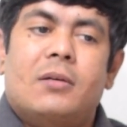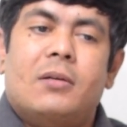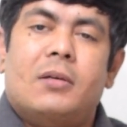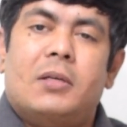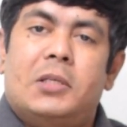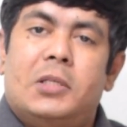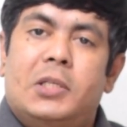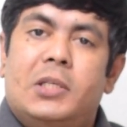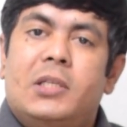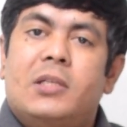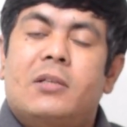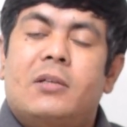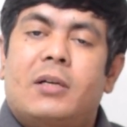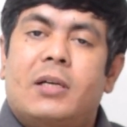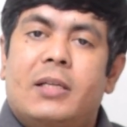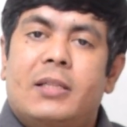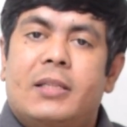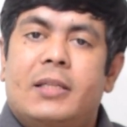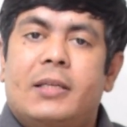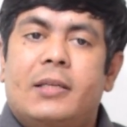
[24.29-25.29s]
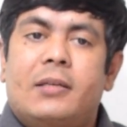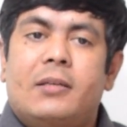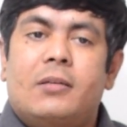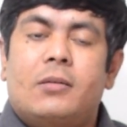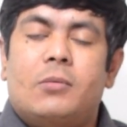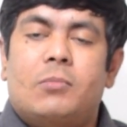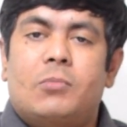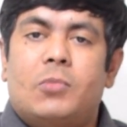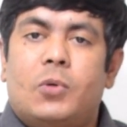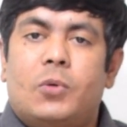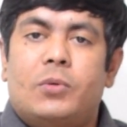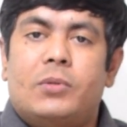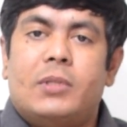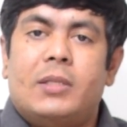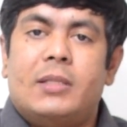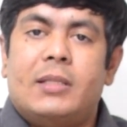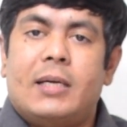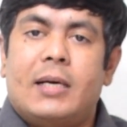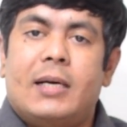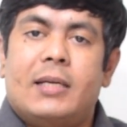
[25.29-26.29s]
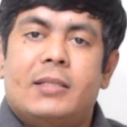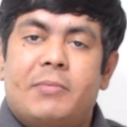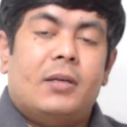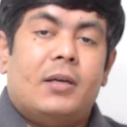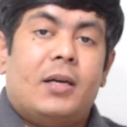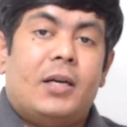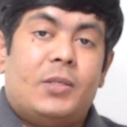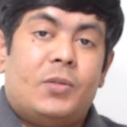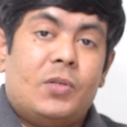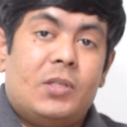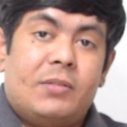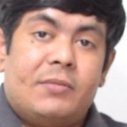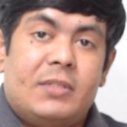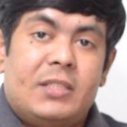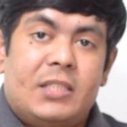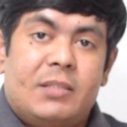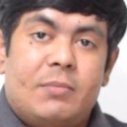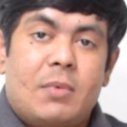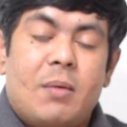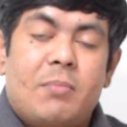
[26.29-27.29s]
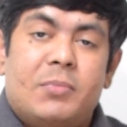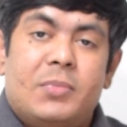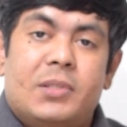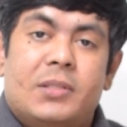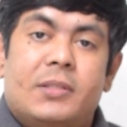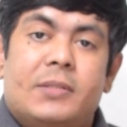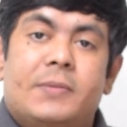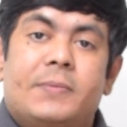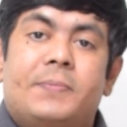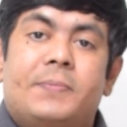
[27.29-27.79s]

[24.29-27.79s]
a year, I think, or more than that. I don't even remember.